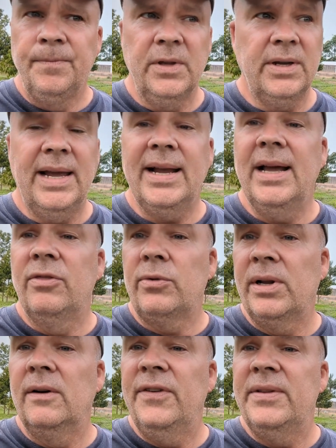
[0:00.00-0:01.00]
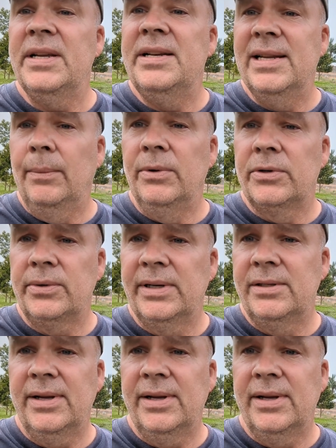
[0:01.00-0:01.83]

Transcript: okay, I got 350 double trees,